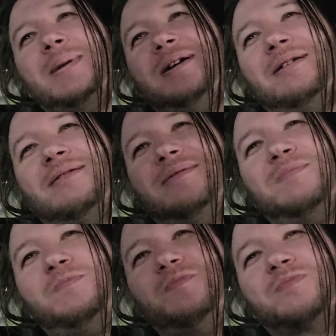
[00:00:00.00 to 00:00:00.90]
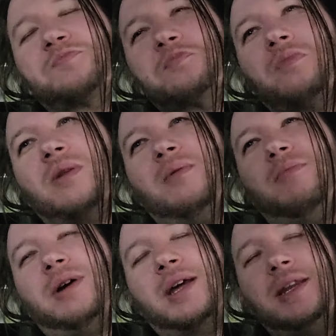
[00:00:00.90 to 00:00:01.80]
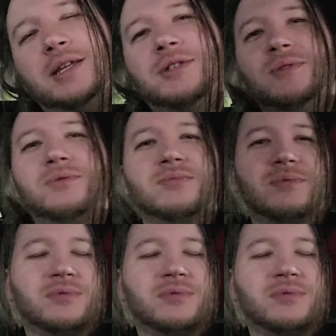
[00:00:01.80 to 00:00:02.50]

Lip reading: but I need to,